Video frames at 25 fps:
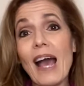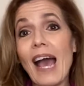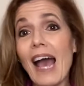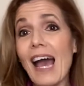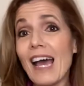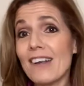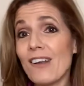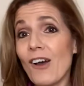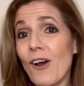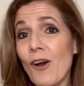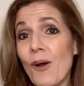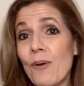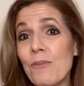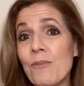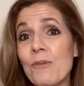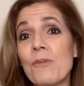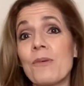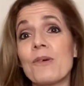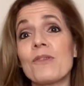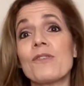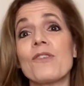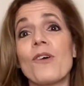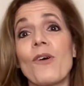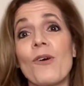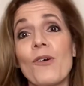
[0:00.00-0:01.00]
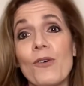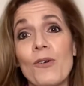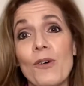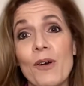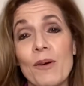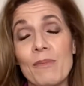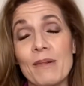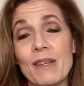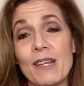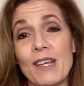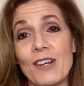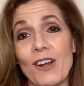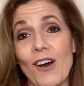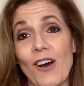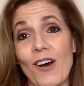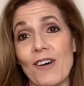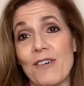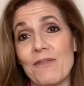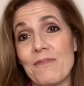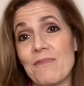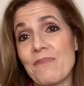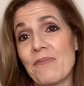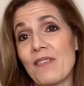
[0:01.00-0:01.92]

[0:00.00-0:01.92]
at home with no equipment at all.